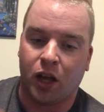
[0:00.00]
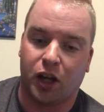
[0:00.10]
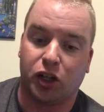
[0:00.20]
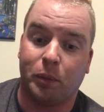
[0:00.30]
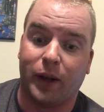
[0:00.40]

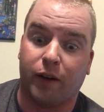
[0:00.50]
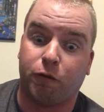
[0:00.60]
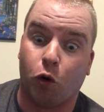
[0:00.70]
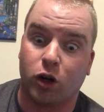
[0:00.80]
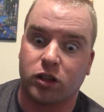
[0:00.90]
good bit of
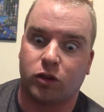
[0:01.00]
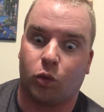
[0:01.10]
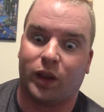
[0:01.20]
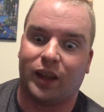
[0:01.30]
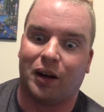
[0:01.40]
force
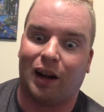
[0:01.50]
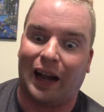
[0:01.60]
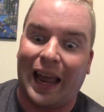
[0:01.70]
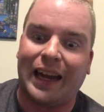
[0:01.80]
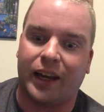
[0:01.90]
when they're
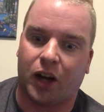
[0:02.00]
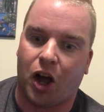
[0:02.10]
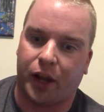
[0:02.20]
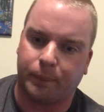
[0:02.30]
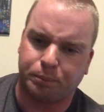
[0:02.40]
landing
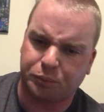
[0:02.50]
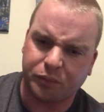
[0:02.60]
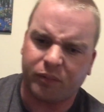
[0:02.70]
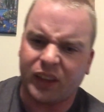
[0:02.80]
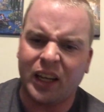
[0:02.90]
on it.
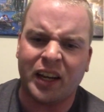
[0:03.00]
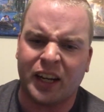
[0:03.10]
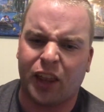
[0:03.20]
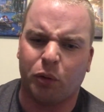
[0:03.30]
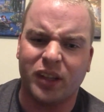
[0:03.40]

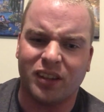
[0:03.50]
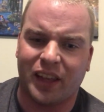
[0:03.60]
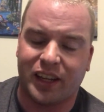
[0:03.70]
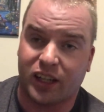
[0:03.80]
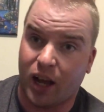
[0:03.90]
Now, the reason
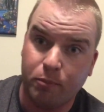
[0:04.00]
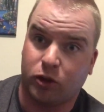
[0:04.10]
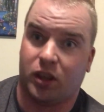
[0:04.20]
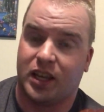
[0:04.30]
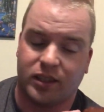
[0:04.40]
they come
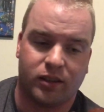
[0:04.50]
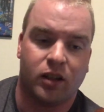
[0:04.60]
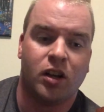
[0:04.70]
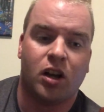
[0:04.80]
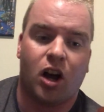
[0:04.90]
to this
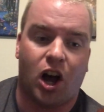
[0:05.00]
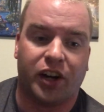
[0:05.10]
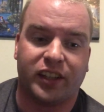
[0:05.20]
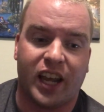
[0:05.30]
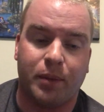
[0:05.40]

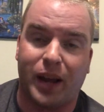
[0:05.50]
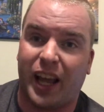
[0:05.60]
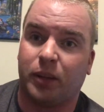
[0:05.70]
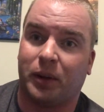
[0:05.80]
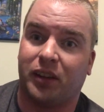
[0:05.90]
on game day
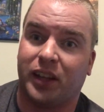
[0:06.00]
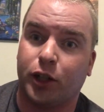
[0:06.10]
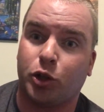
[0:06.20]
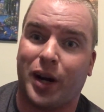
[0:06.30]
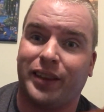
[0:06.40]
is because they're
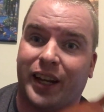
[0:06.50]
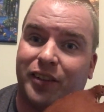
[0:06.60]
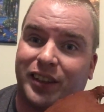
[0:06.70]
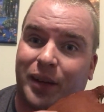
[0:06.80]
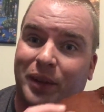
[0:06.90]
trained that
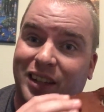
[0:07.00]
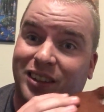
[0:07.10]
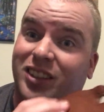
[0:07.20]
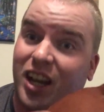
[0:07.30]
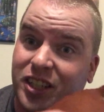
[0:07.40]
every time they
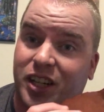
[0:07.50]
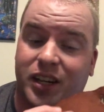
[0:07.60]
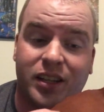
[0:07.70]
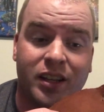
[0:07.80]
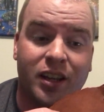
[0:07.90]
touch
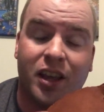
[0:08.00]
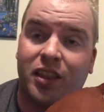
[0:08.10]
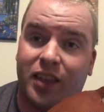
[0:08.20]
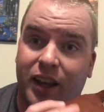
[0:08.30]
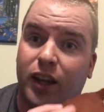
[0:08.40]
it,
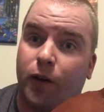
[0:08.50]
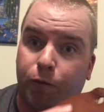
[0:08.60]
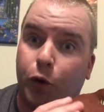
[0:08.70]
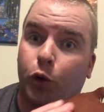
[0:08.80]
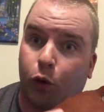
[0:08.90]
they get a
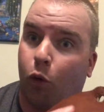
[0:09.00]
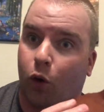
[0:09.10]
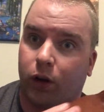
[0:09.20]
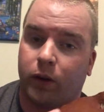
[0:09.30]
food reward.